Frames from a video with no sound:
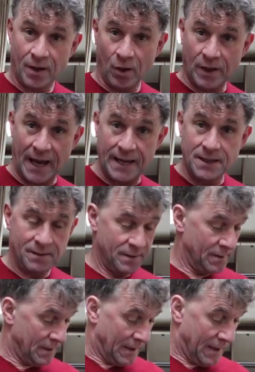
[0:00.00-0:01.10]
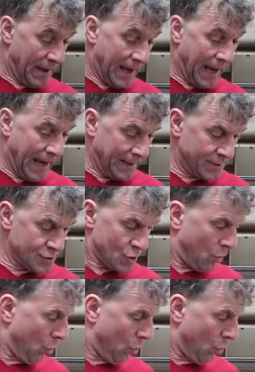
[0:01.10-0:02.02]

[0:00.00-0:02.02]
Okay, and